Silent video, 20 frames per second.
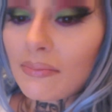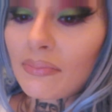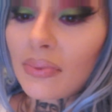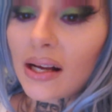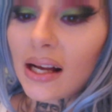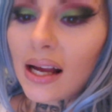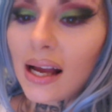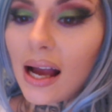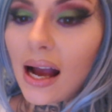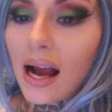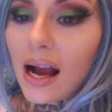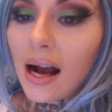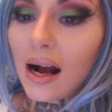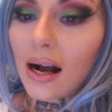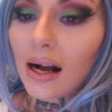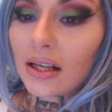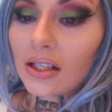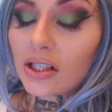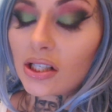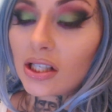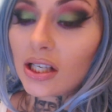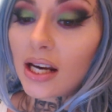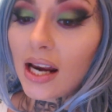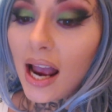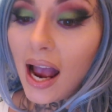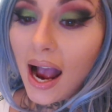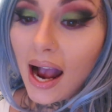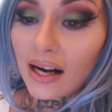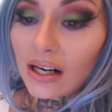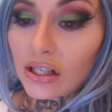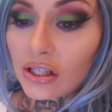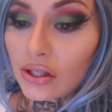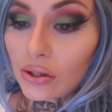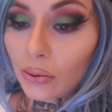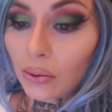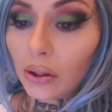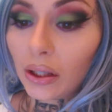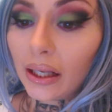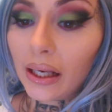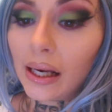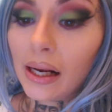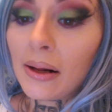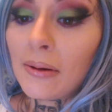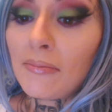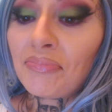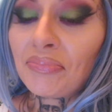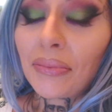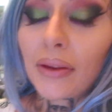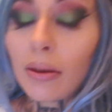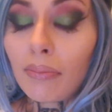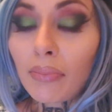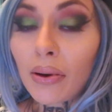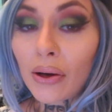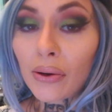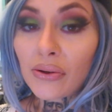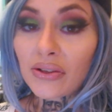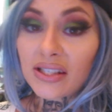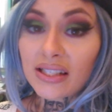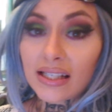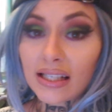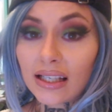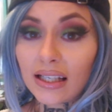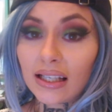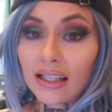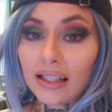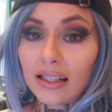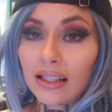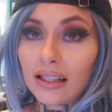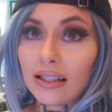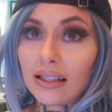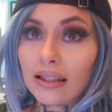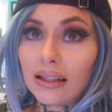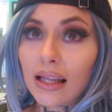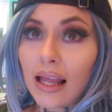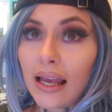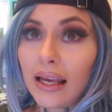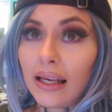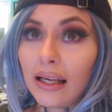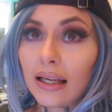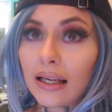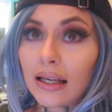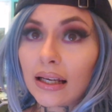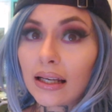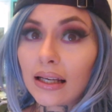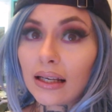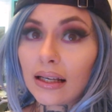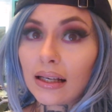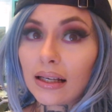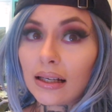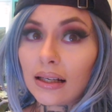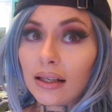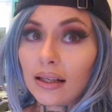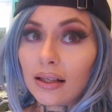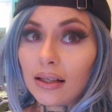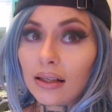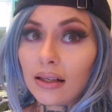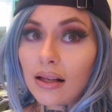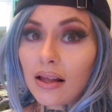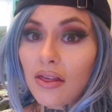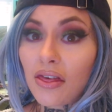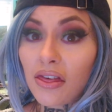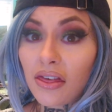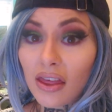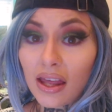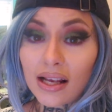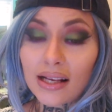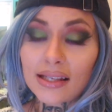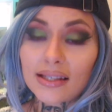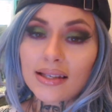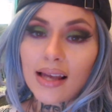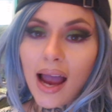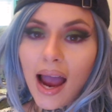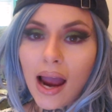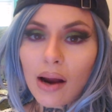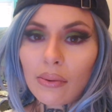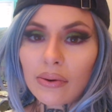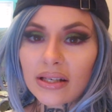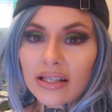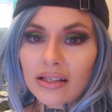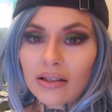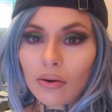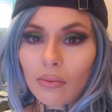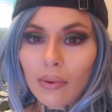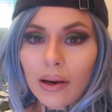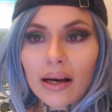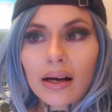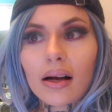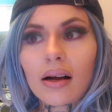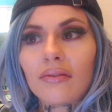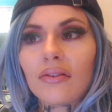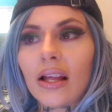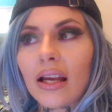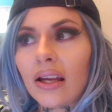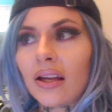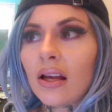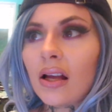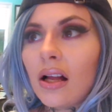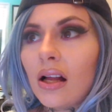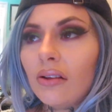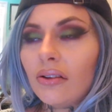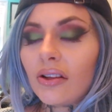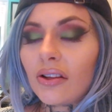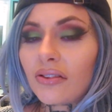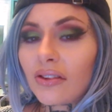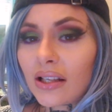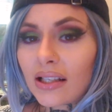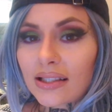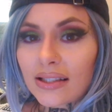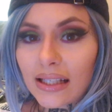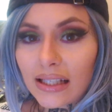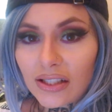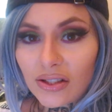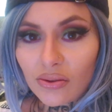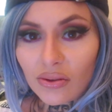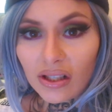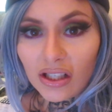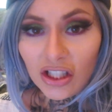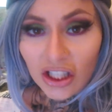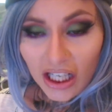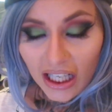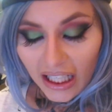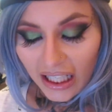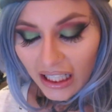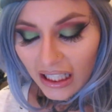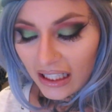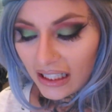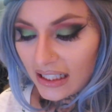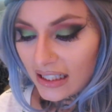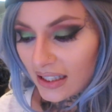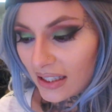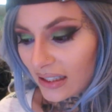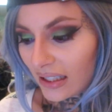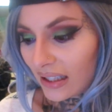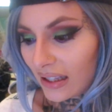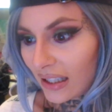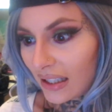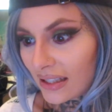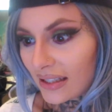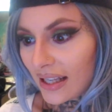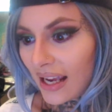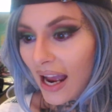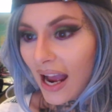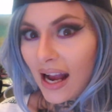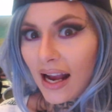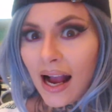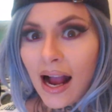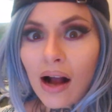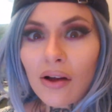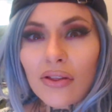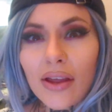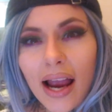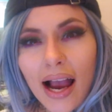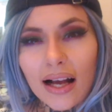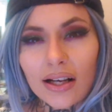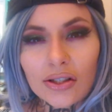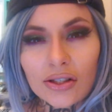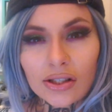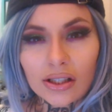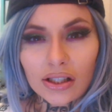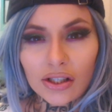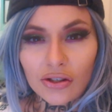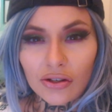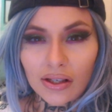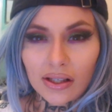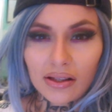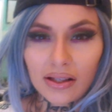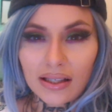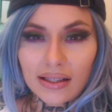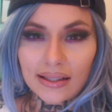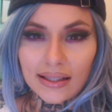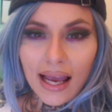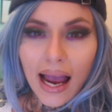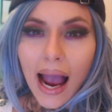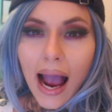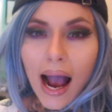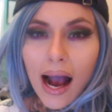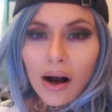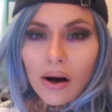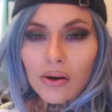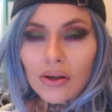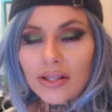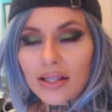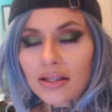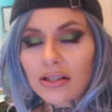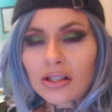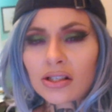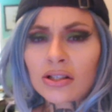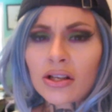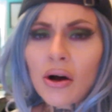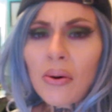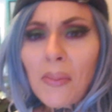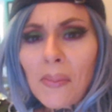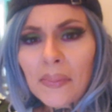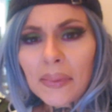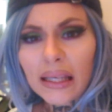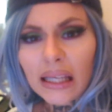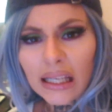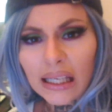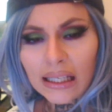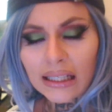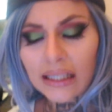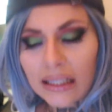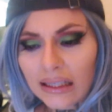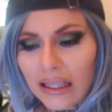But she actually posted like things that I wasn't aware of, like the things they do to chickens and the things they, how they actually treat these cows, and they're so mean.